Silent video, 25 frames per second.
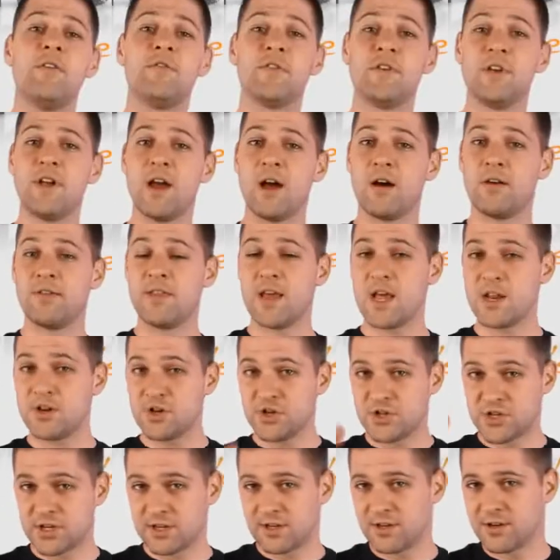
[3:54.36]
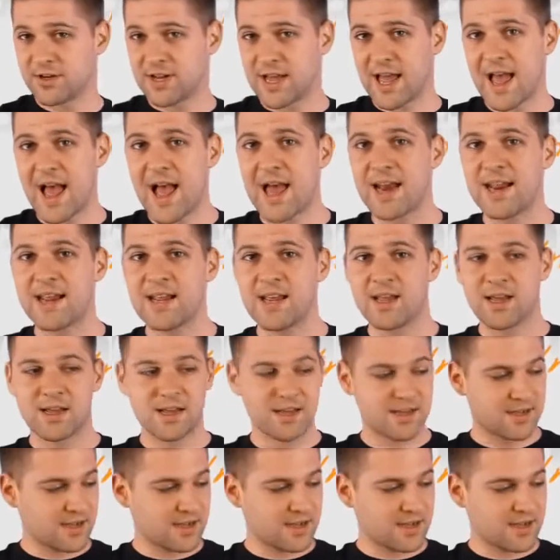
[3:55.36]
Every now and then you should look at adding a